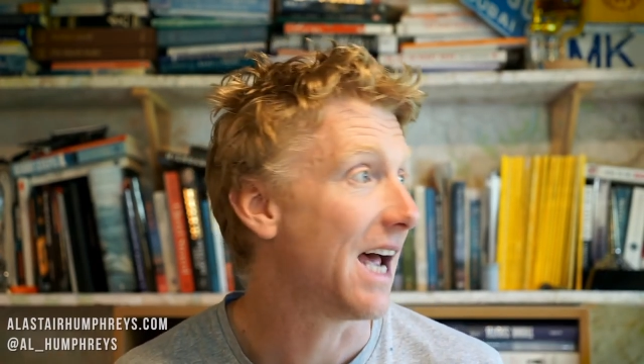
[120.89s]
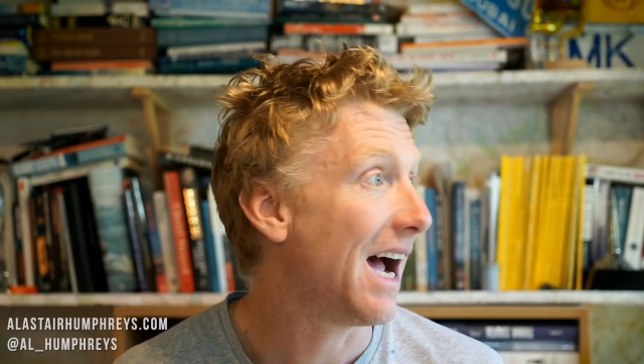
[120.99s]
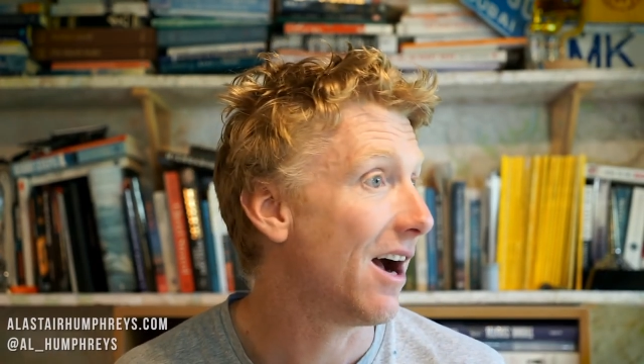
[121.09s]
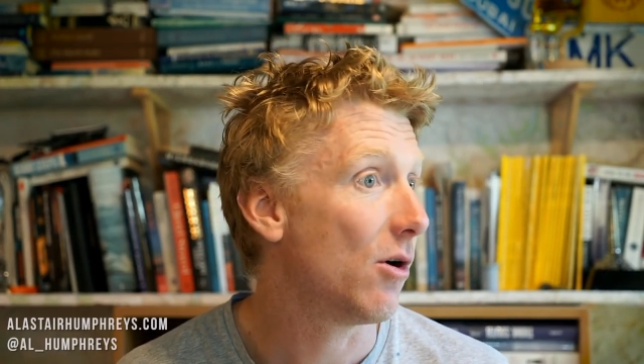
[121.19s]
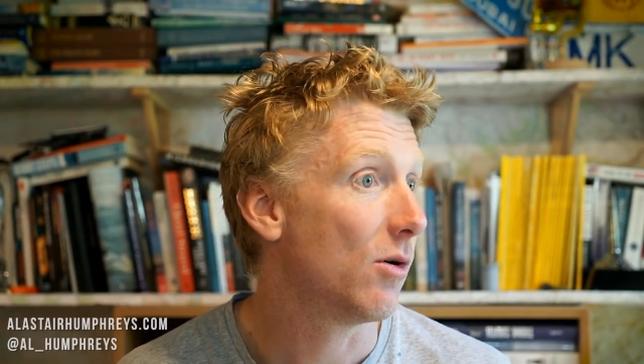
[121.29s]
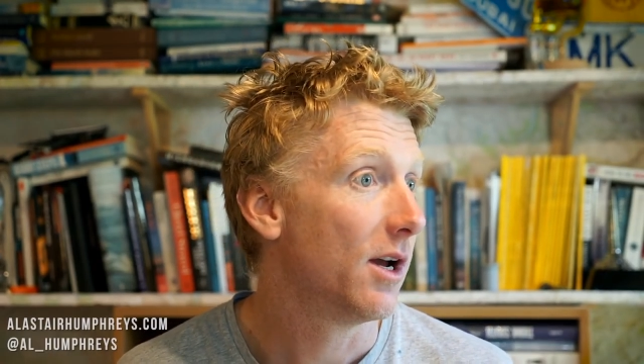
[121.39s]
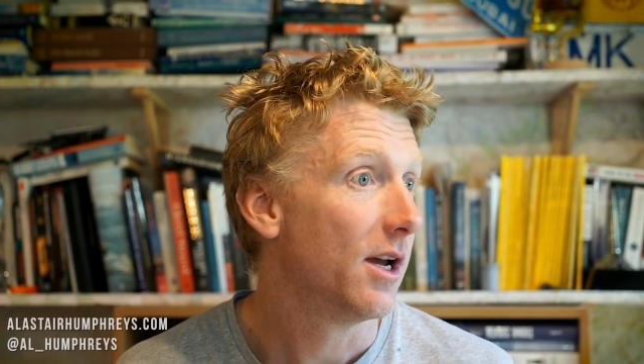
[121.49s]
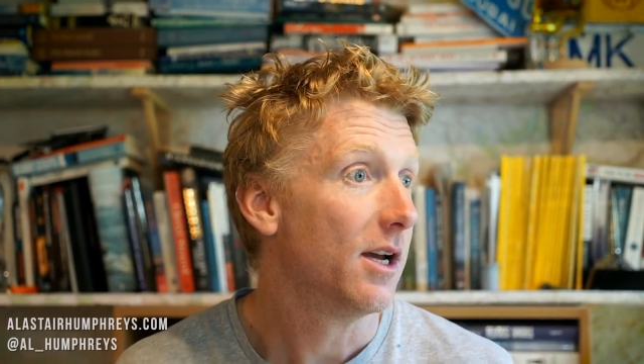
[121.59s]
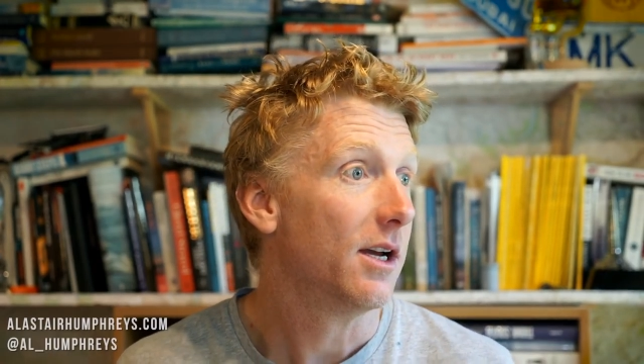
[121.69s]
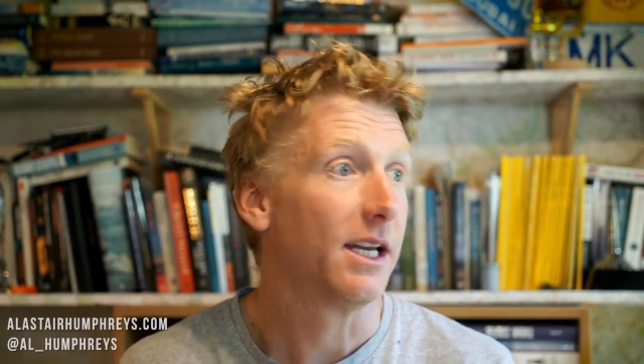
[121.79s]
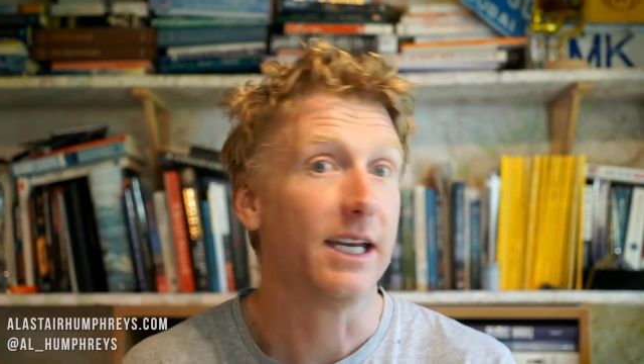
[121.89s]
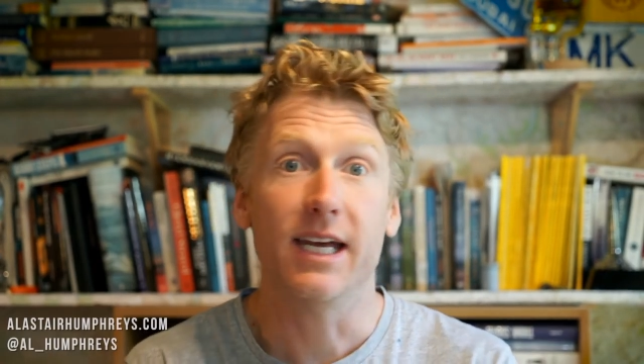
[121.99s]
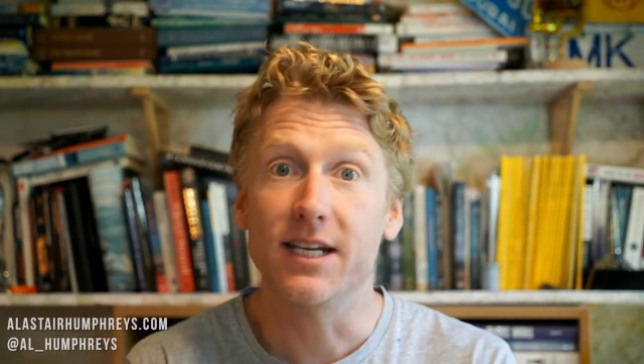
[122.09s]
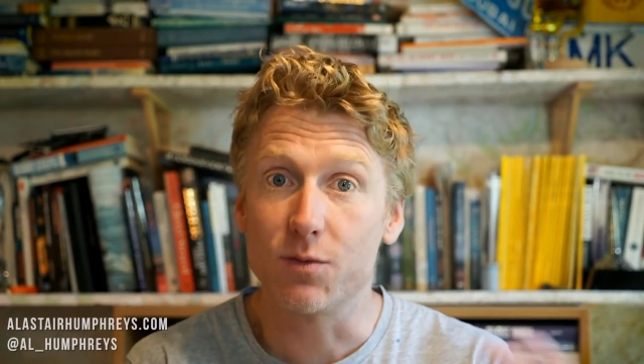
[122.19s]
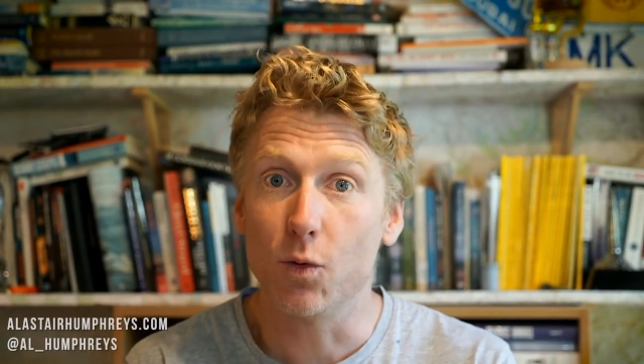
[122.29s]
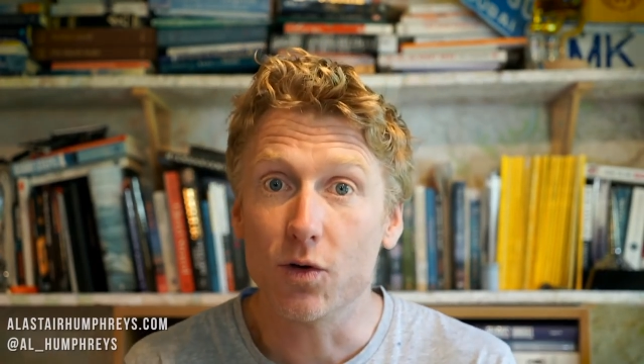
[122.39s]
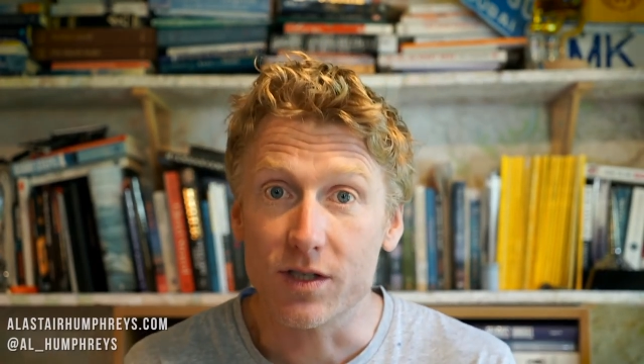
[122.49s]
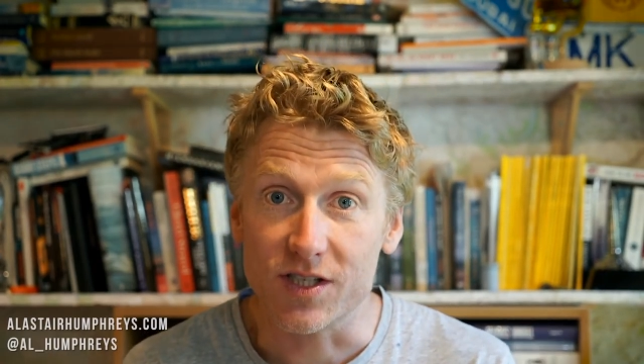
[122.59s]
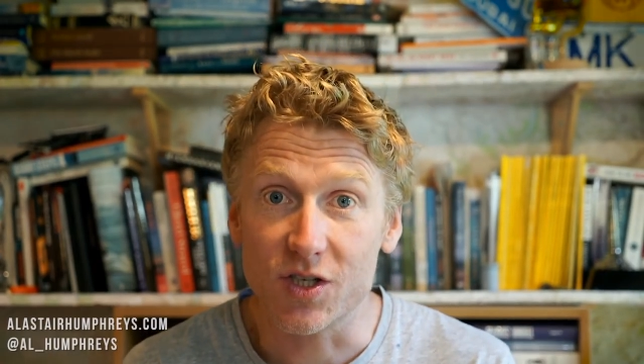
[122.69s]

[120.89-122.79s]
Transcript: how kids walk to